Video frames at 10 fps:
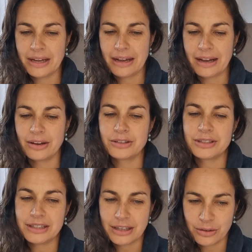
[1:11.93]
how does
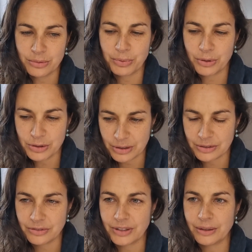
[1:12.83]
the other person
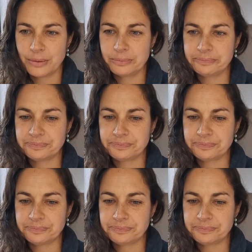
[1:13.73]
feel?